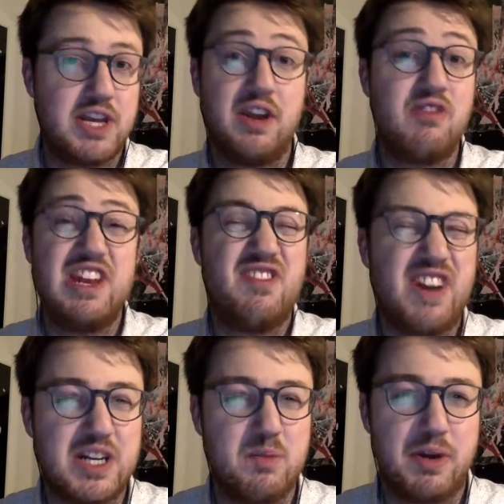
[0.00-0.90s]
They're not really
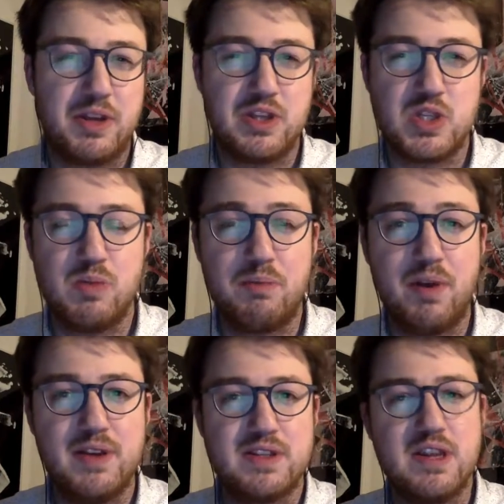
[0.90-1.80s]
affected by the consumer
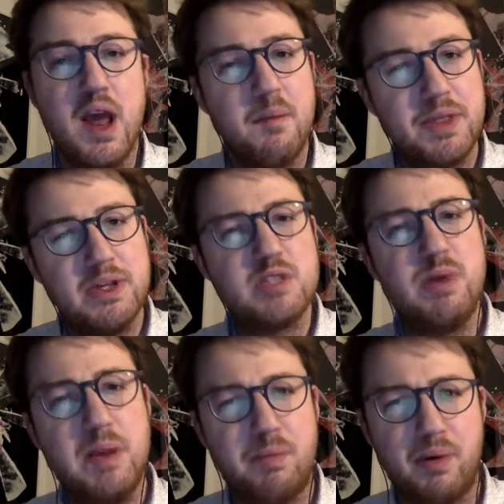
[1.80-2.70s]
prices. But those
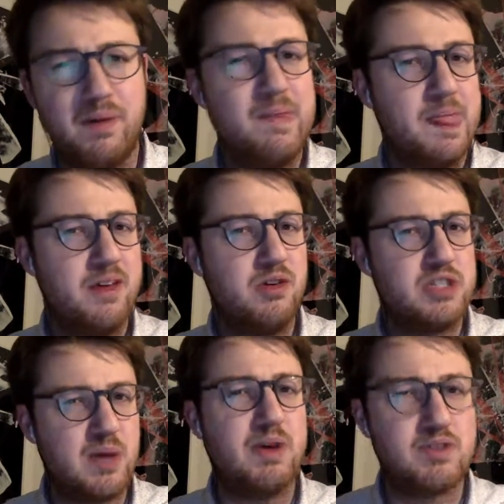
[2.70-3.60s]
people who
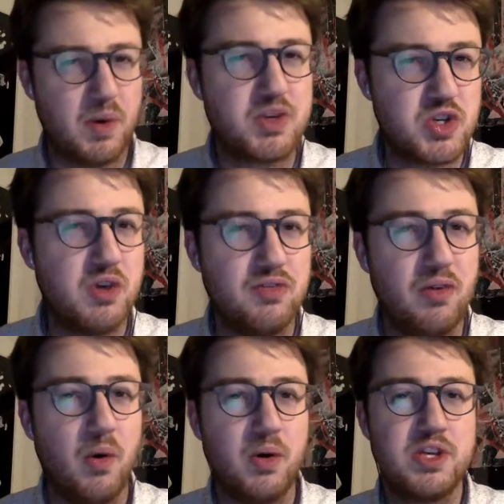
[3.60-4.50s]
sometimes want to
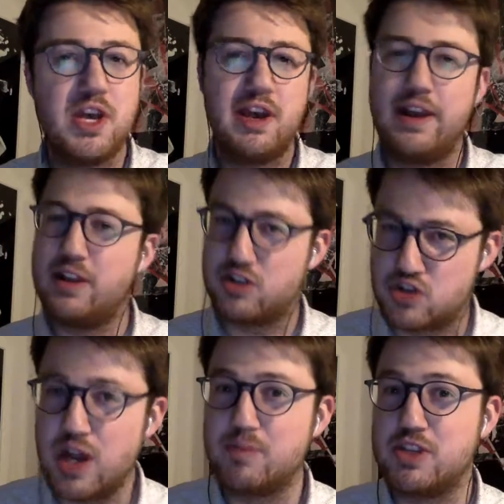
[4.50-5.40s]
afford a little
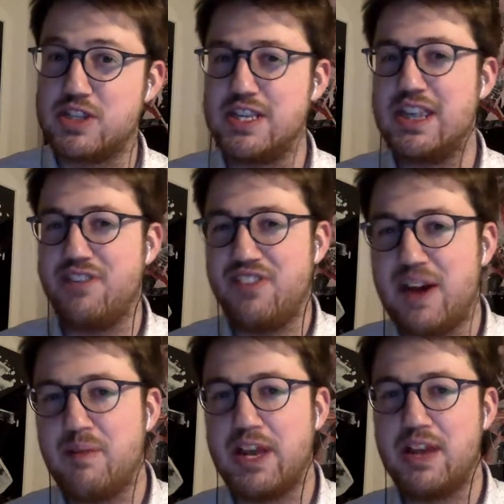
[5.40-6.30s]
trip to see their
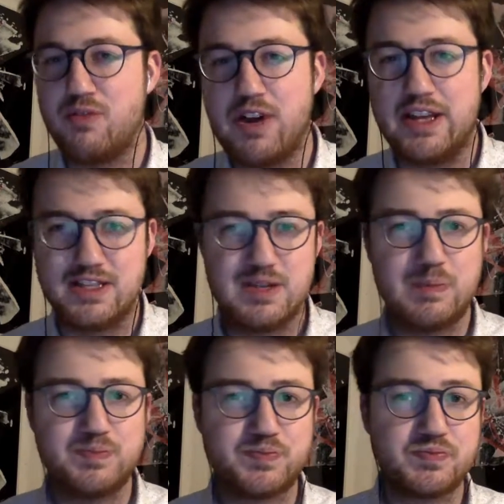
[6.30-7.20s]
family and friends,
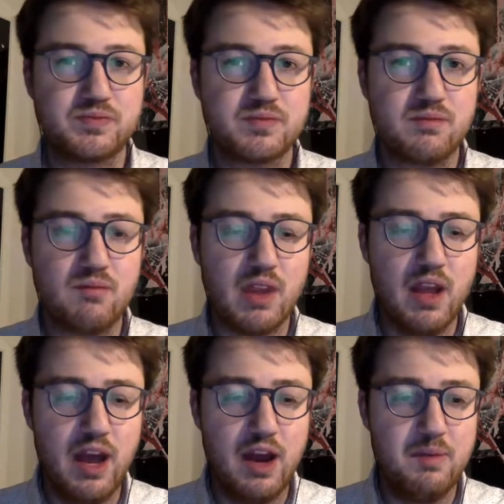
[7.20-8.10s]

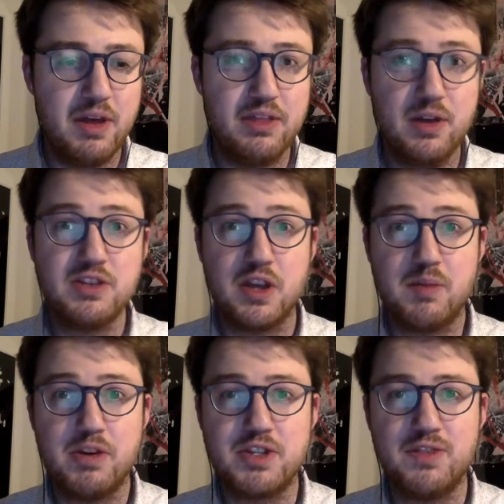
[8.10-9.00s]
those are the
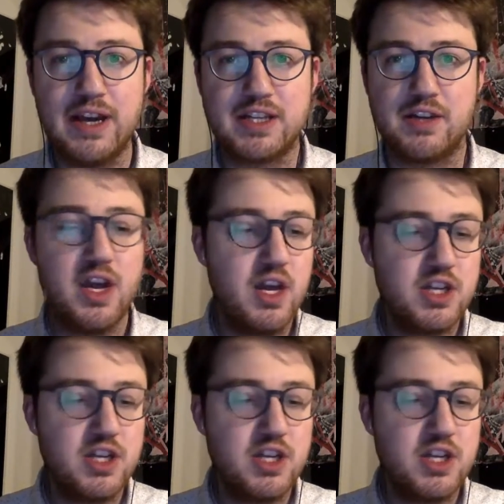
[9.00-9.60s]
most affected.